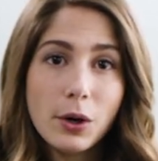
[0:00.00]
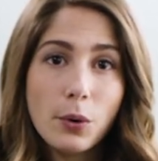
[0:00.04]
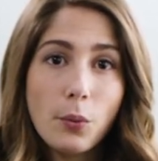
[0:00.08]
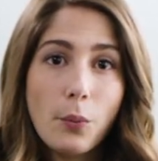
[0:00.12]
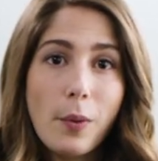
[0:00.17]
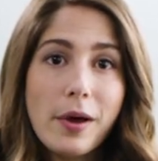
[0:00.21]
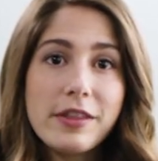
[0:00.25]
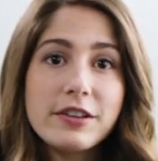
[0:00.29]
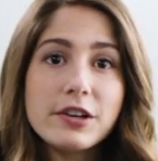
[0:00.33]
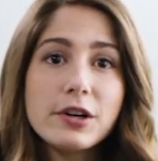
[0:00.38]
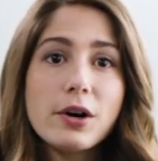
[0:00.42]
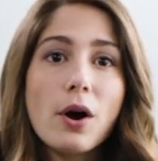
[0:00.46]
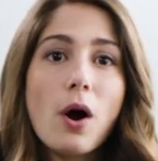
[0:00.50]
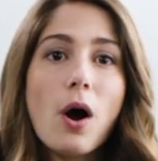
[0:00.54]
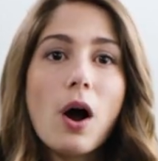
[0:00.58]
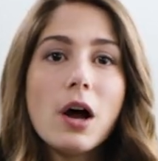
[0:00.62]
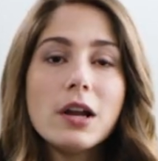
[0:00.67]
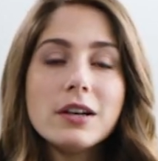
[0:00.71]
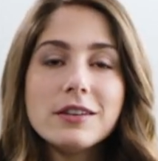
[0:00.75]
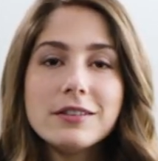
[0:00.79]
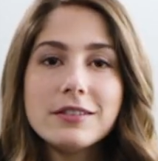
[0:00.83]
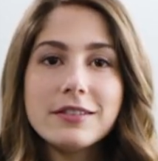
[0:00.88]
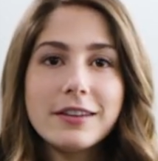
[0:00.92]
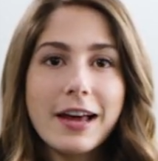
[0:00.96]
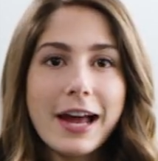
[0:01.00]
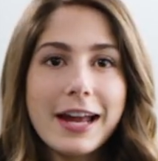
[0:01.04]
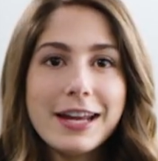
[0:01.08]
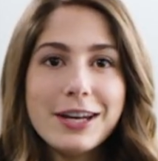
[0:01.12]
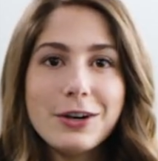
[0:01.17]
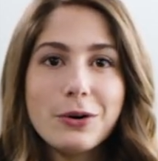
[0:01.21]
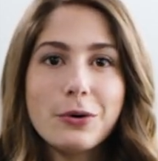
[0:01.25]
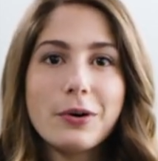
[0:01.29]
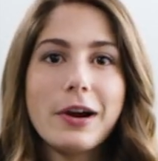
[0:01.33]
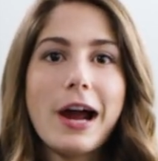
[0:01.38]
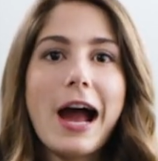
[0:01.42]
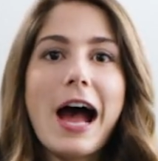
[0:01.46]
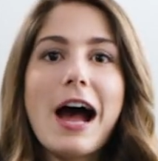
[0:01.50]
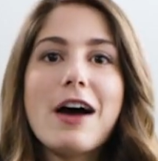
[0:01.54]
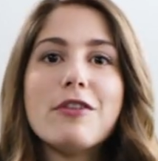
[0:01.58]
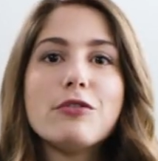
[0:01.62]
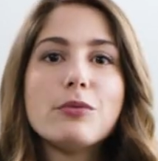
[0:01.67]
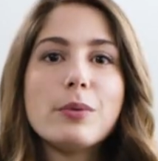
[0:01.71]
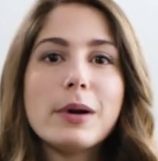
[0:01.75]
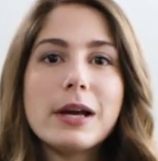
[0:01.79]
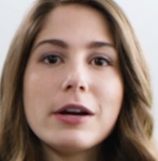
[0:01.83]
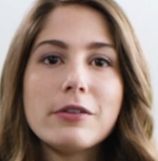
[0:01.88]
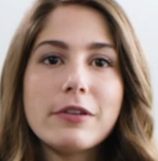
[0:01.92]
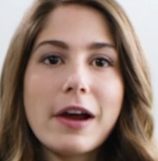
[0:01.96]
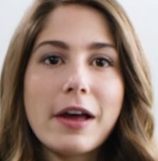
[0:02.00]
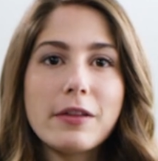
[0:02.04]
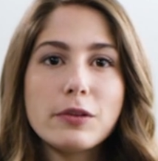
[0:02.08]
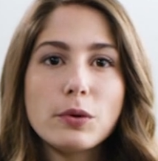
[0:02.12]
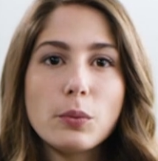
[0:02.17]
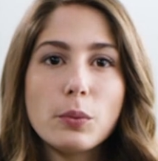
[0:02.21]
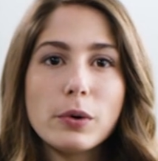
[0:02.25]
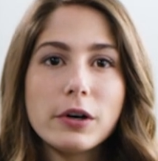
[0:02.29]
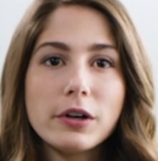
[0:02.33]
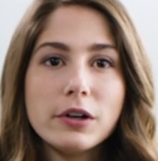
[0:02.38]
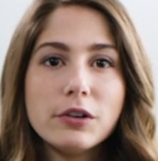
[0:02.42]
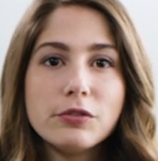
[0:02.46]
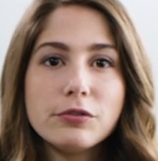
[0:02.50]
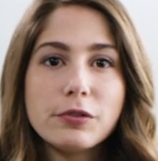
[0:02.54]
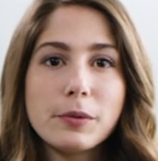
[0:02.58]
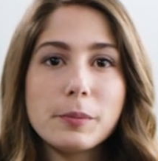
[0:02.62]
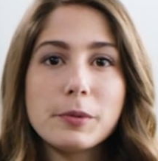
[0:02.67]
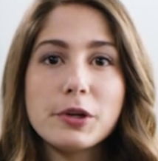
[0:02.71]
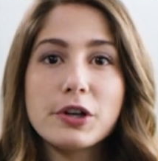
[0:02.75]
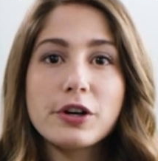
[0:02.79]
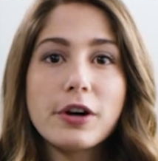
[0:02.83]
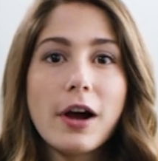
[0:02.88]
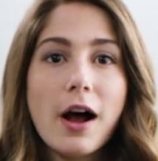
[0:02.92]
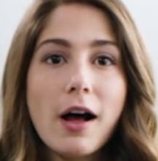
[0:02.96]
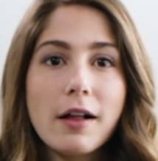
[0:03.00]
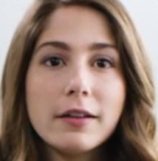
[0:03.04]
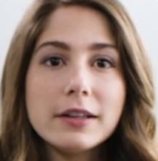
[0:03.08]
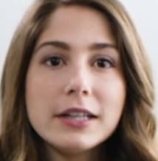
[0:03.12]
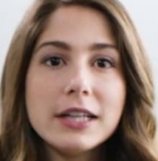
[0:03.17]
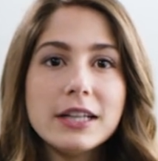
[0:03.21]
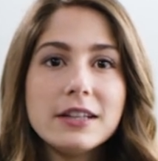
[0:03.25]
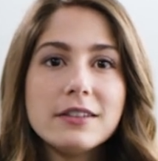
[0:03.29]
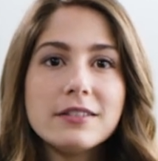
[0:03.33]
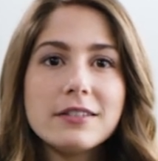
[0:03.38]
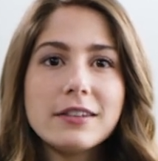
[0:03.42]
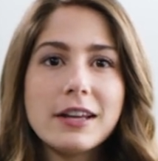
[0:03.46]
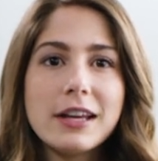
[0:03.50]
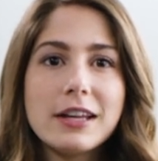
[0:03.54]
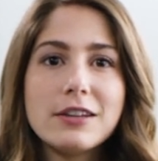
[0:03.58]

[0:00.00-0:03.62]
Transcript: Whether on-site or halfway around the world from your colleagues,